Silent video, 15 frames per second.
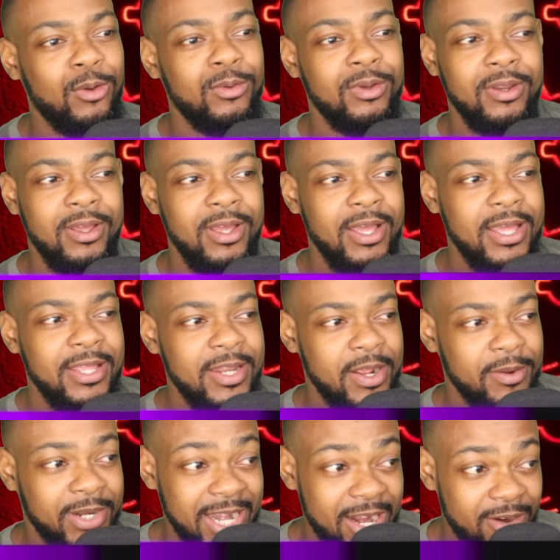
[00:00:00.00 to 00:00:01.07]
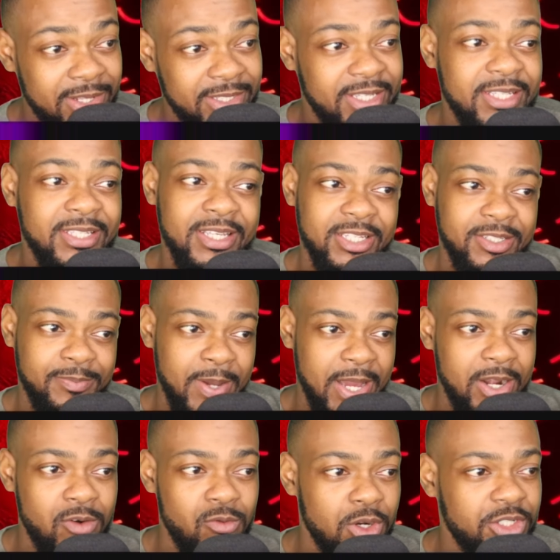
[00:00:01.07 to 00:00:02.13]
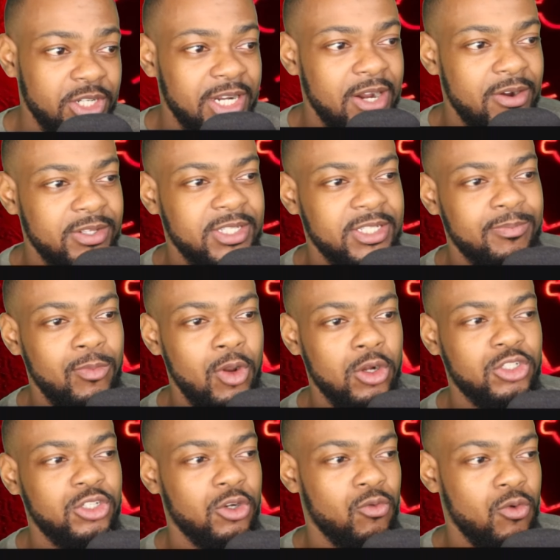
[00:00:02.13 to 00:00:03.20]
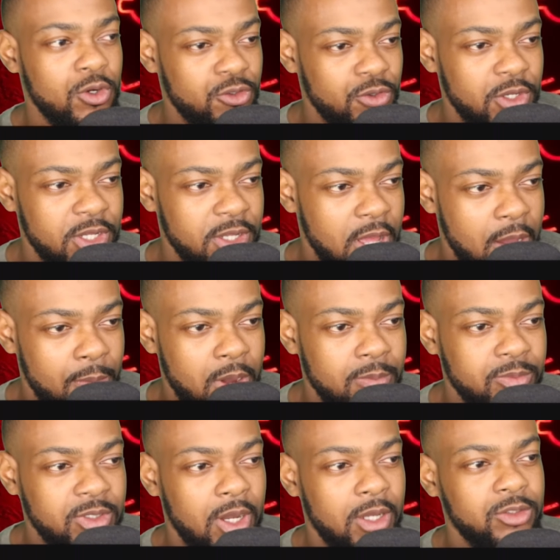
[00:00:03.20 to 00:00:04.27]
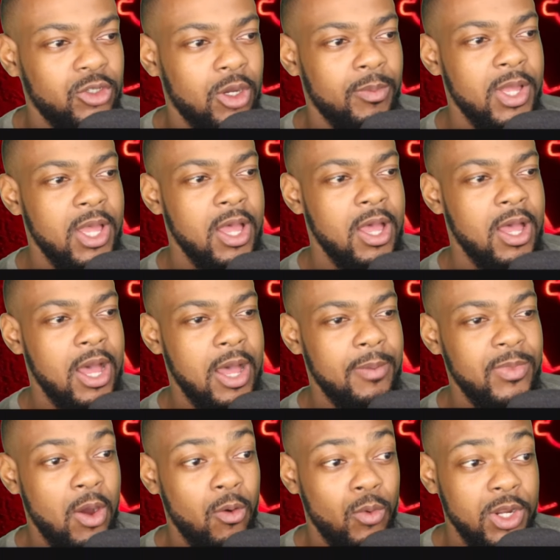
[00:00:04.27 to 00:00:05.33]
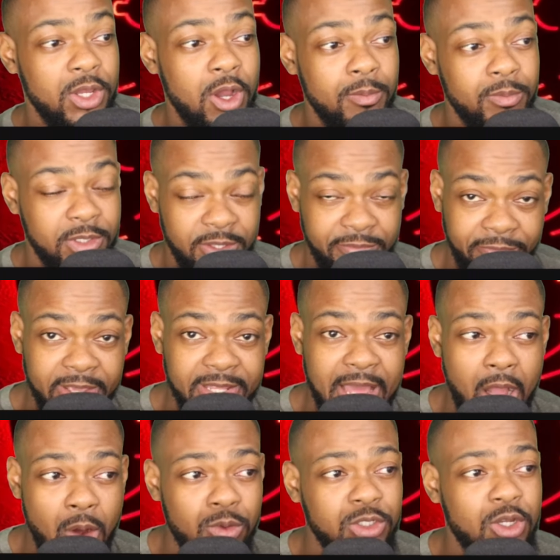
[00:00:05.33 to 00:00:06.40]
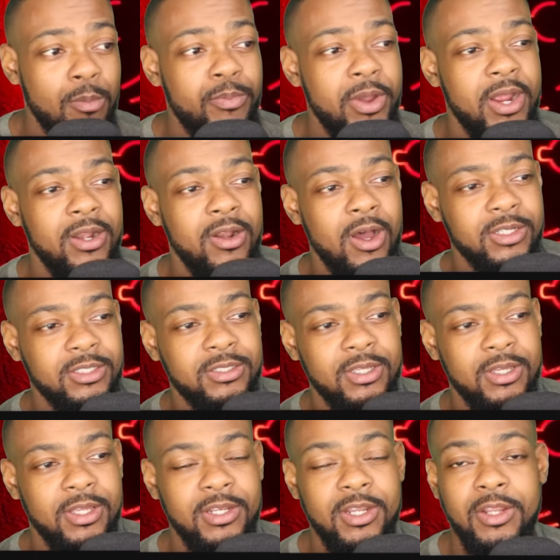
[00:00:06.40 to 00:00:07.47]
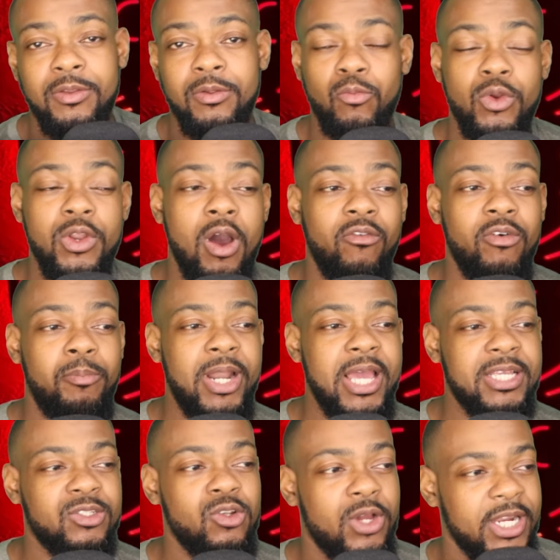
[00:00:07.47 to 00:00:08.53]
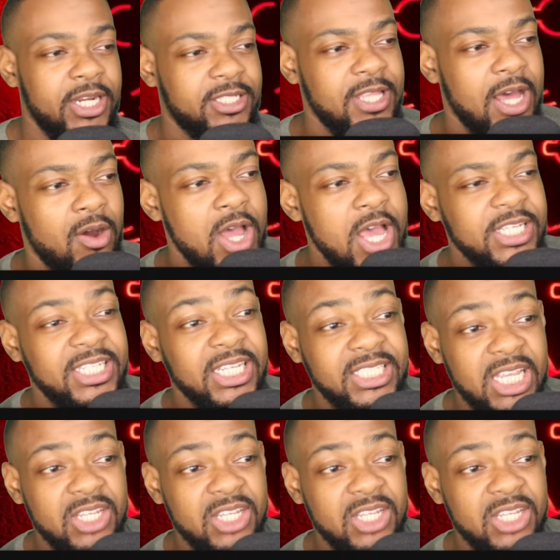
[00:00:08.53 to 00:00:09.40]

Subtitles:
So their clearances is better than Rodri in clearances. Block shot, Rodri comes out on top. Now, when it comes, the thing that I was comparing last in with the other players, look at this now.